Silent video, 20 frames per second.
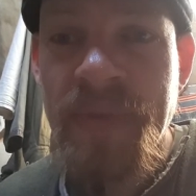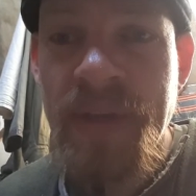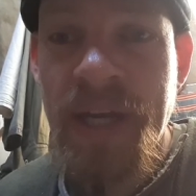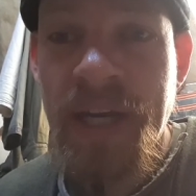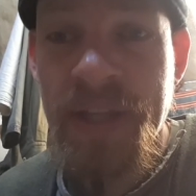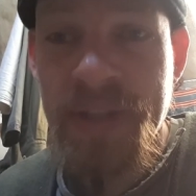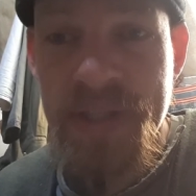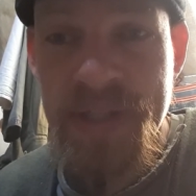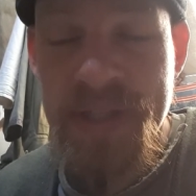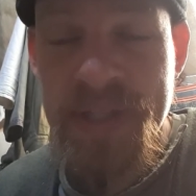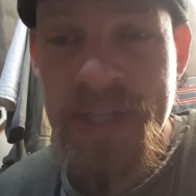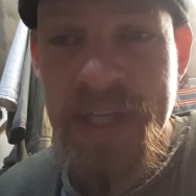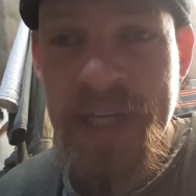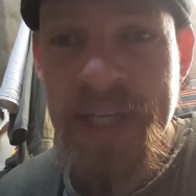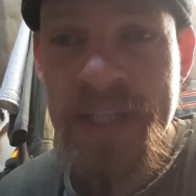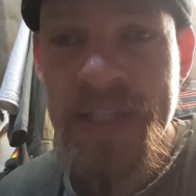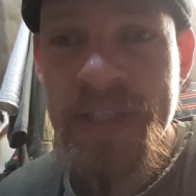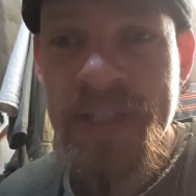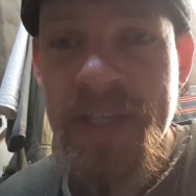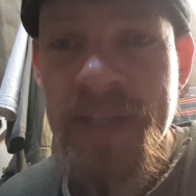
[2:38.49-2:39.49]

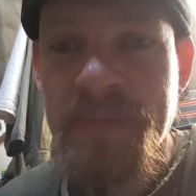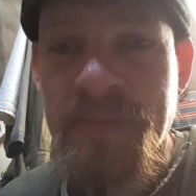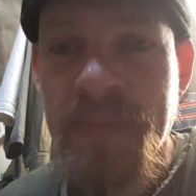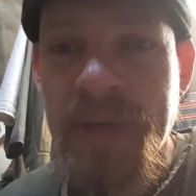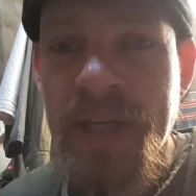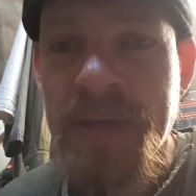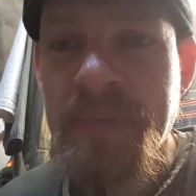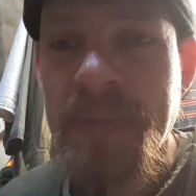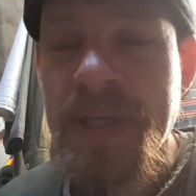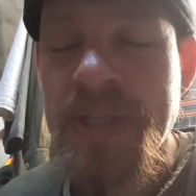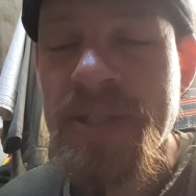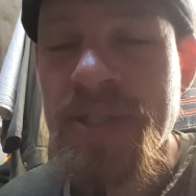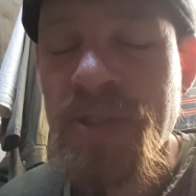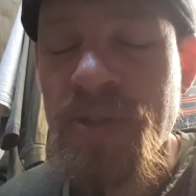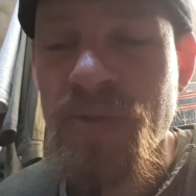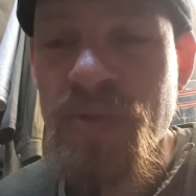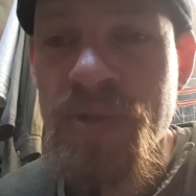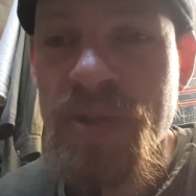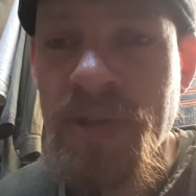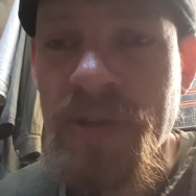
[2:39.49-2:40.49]
understand and make best
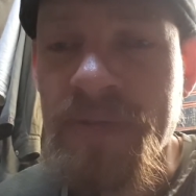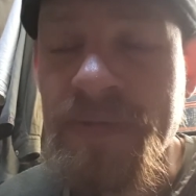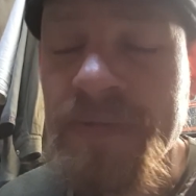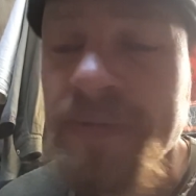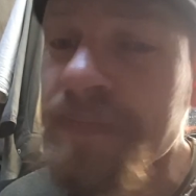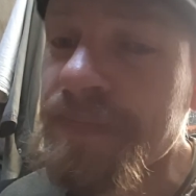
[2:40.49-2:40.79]
use of.